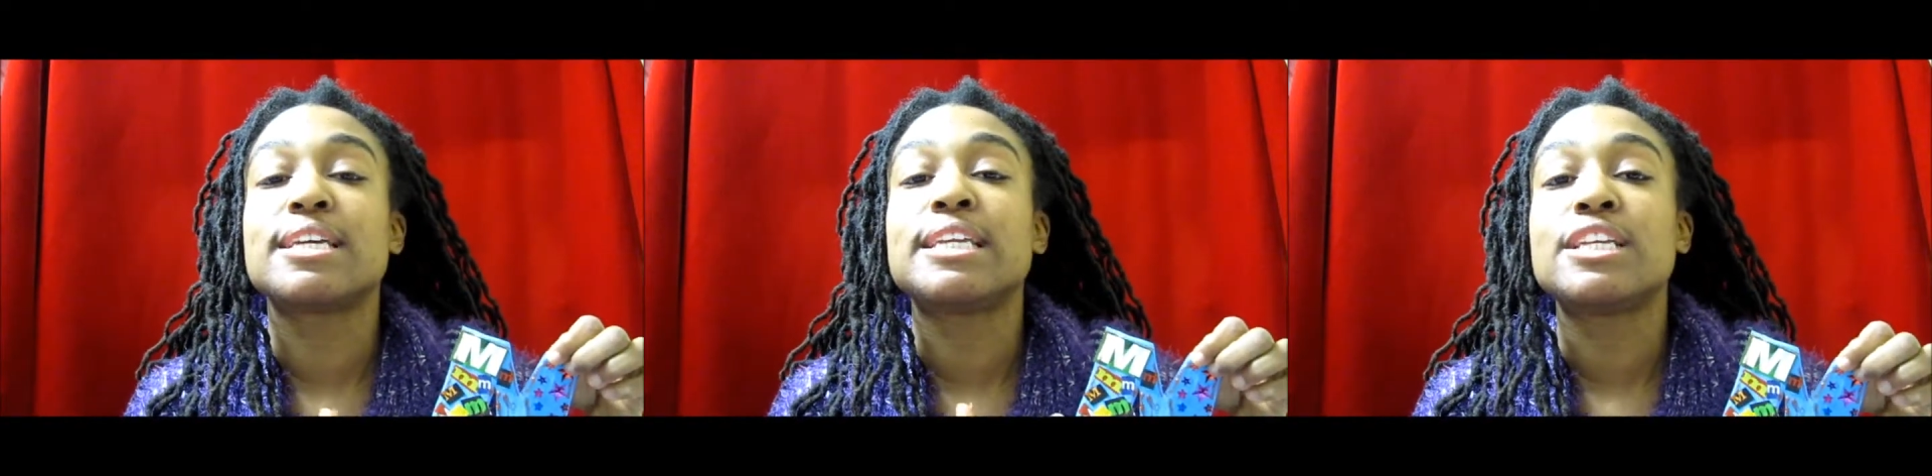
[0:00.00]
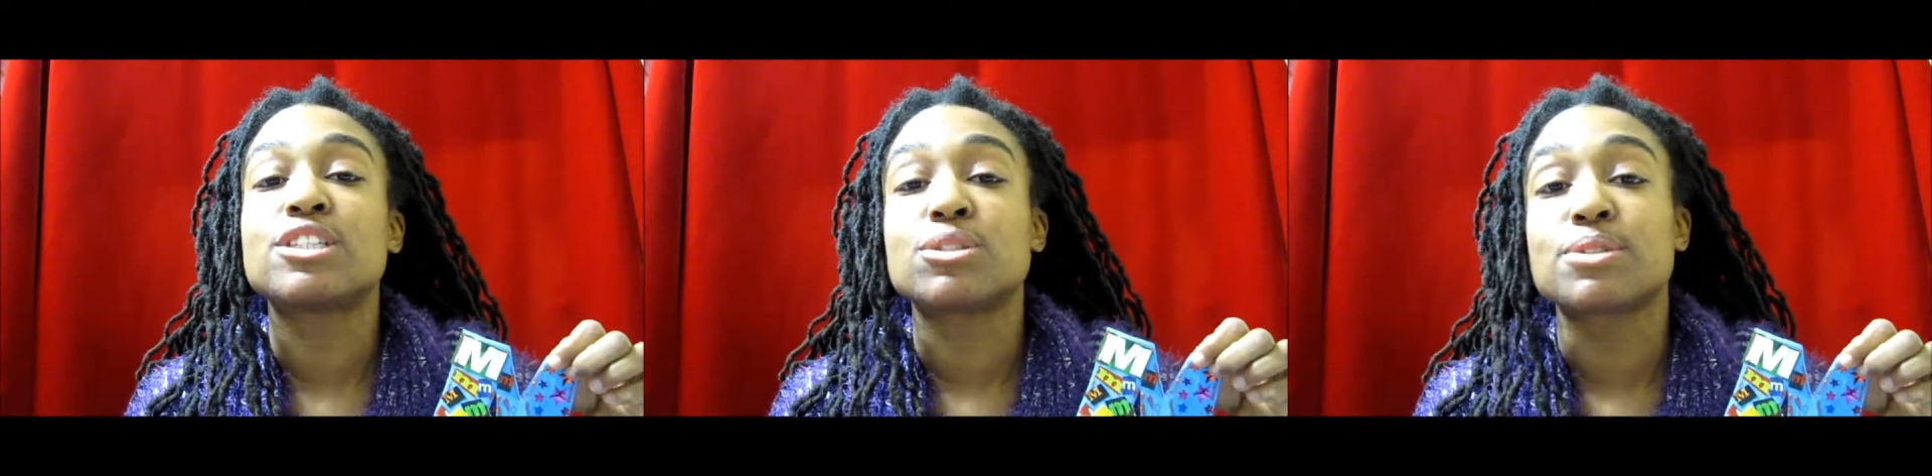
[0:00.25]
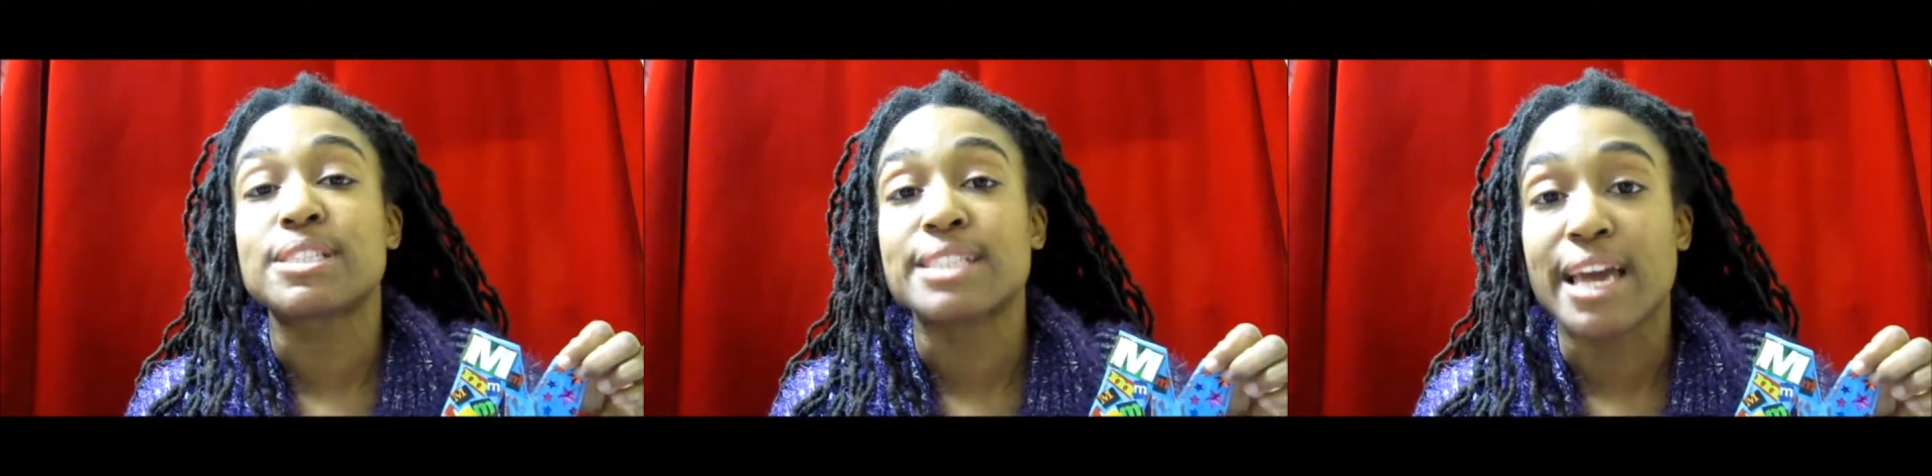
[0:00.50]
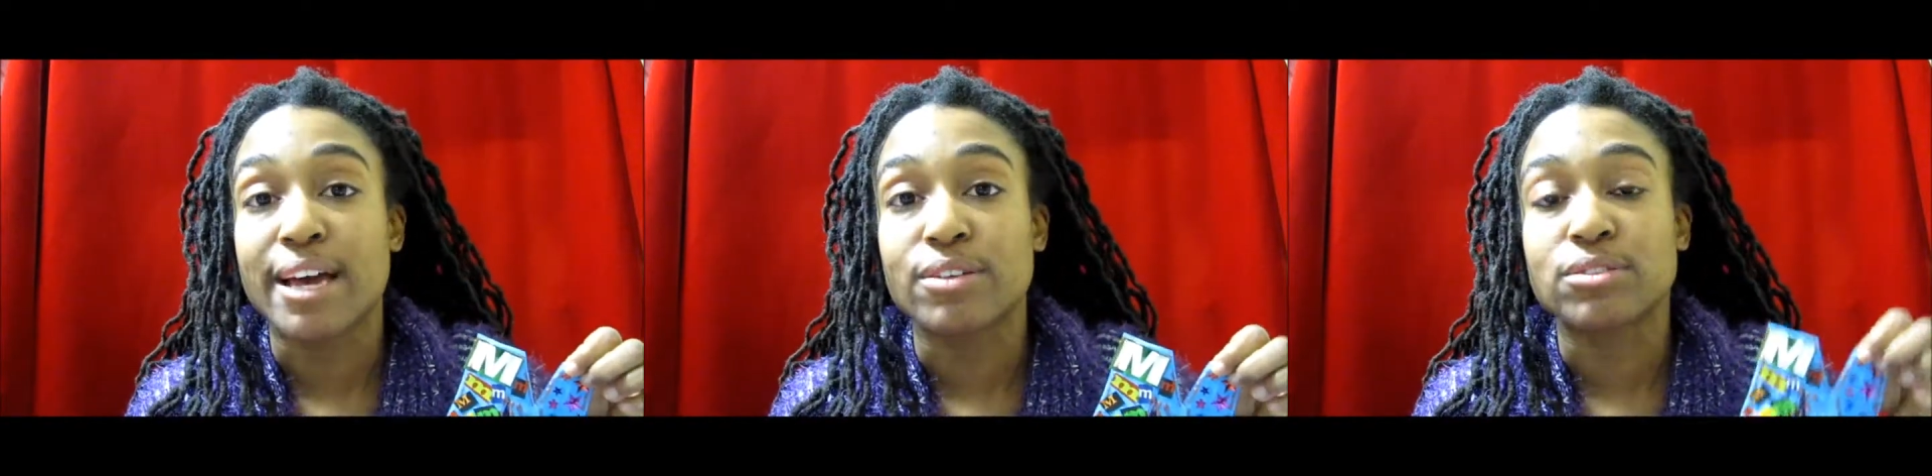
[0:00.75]
initial
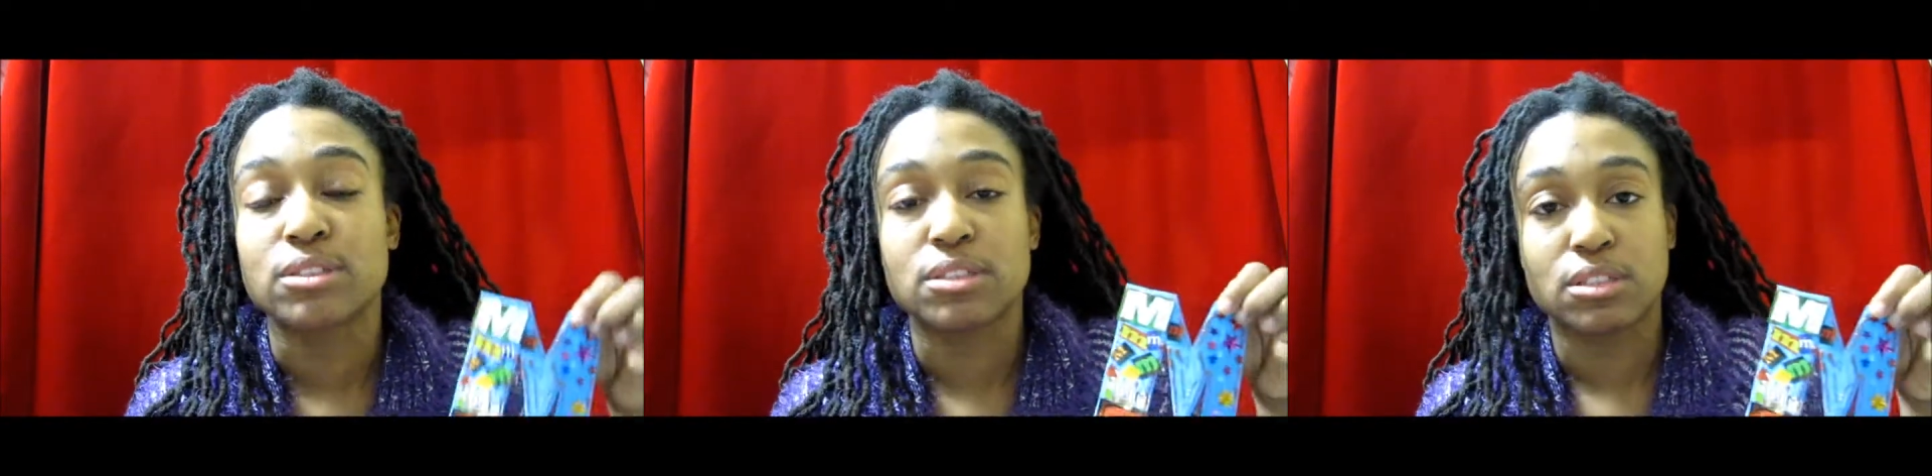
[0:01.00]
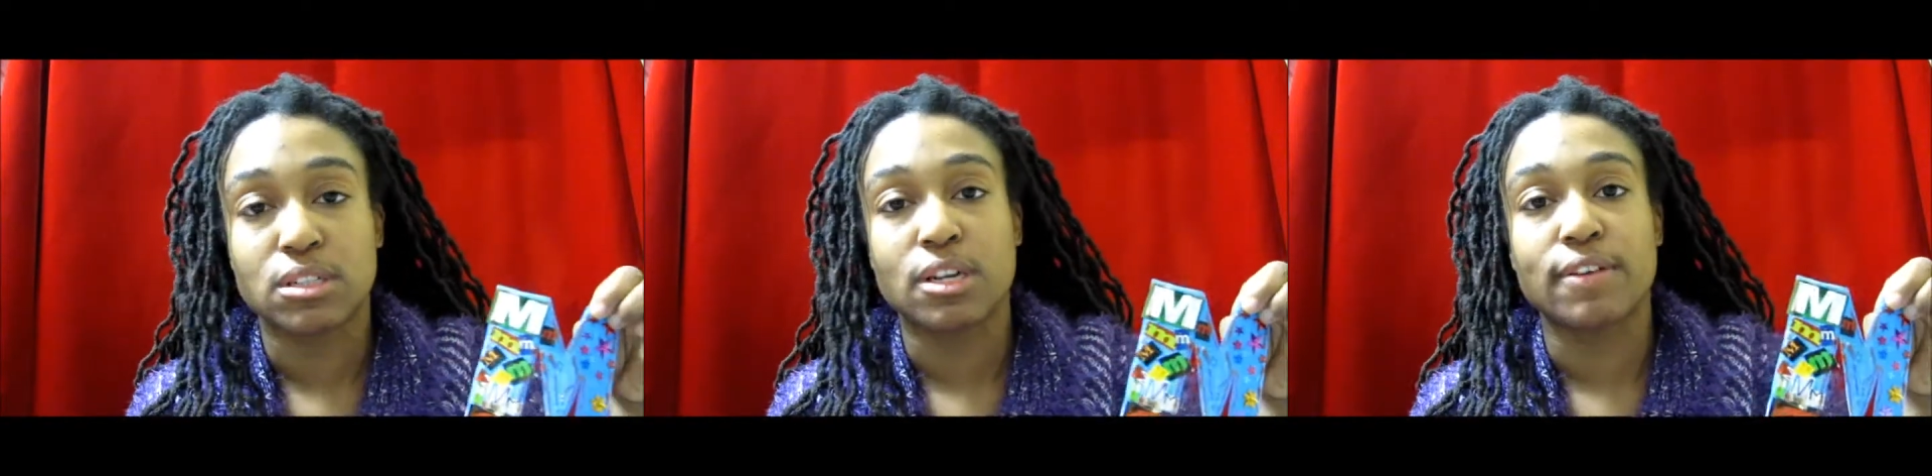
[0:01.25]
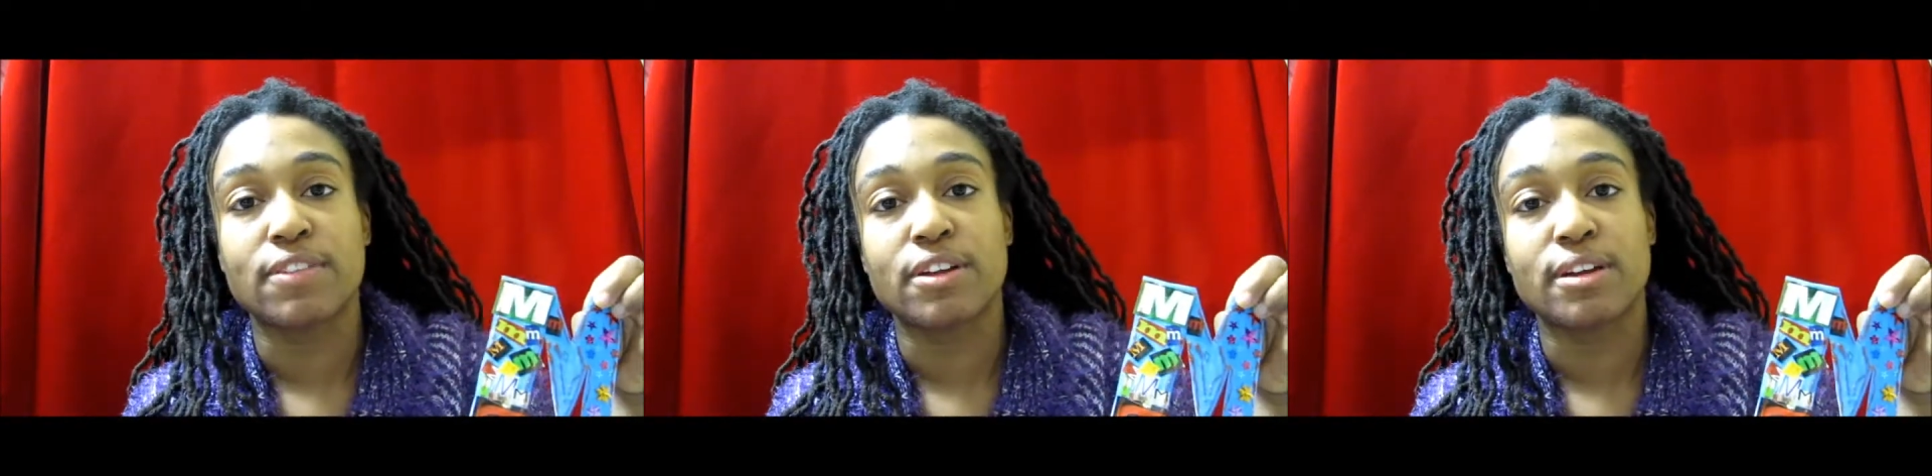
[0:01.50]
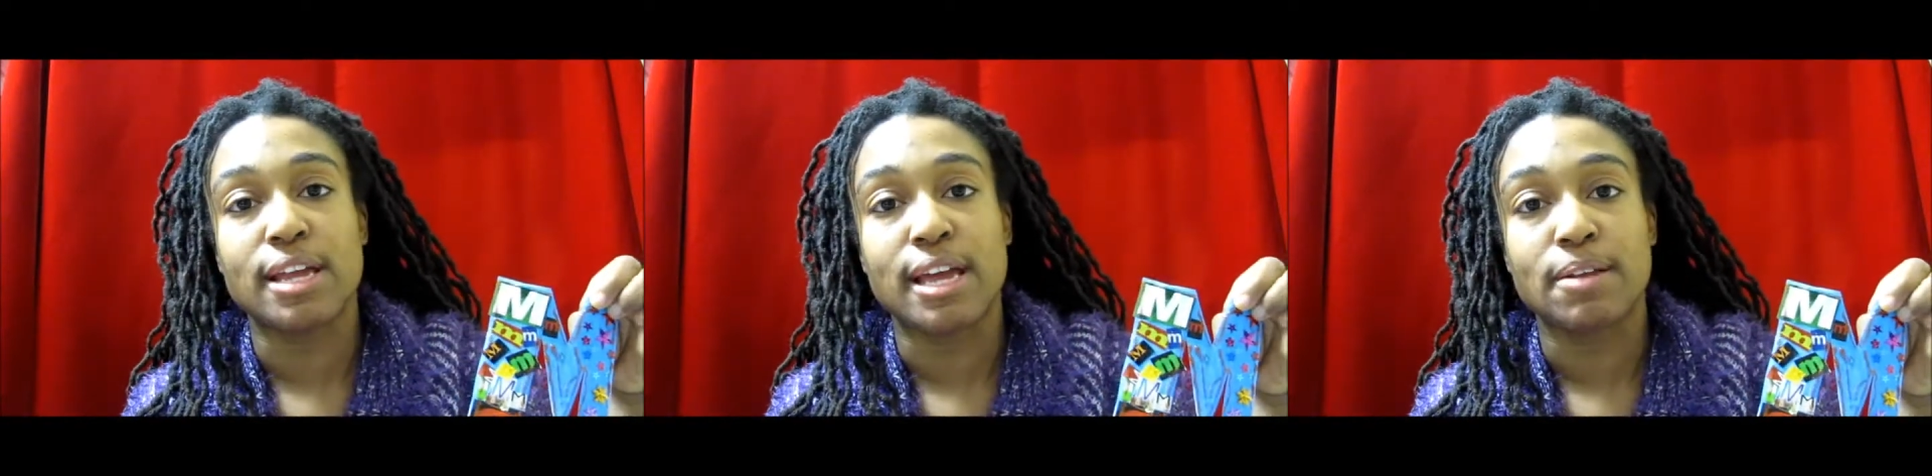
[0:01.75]
sound of their
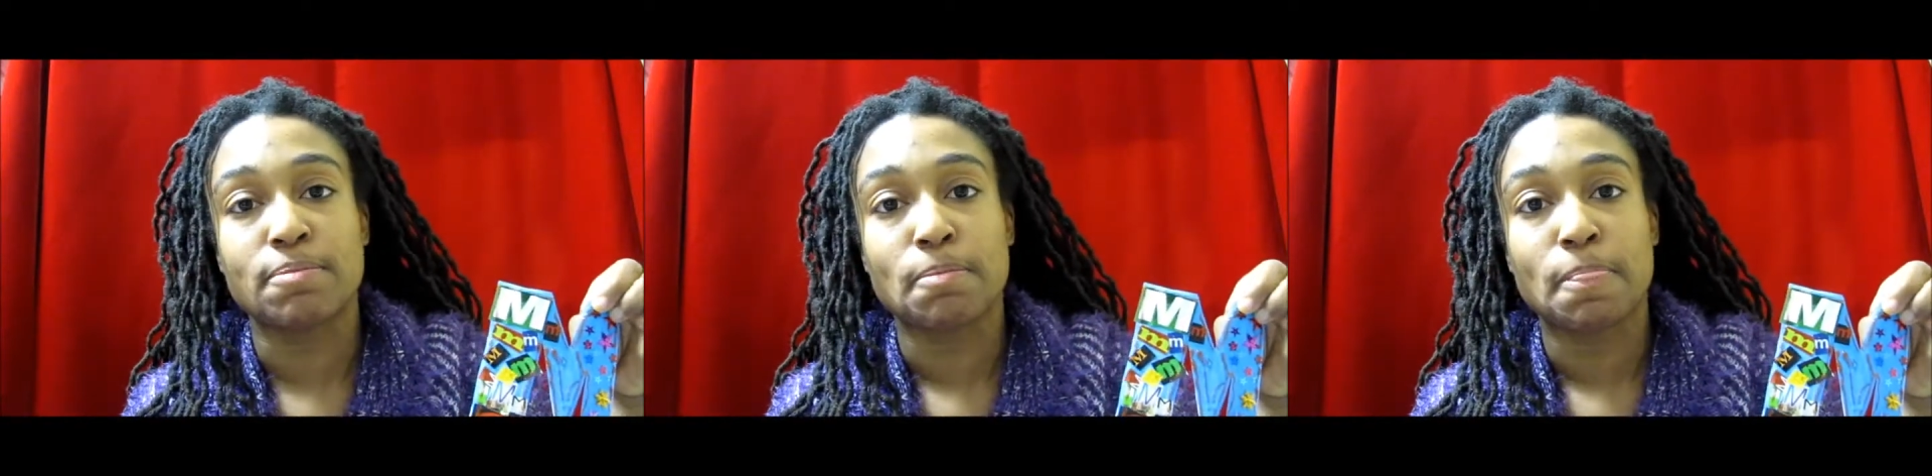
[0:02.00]
name.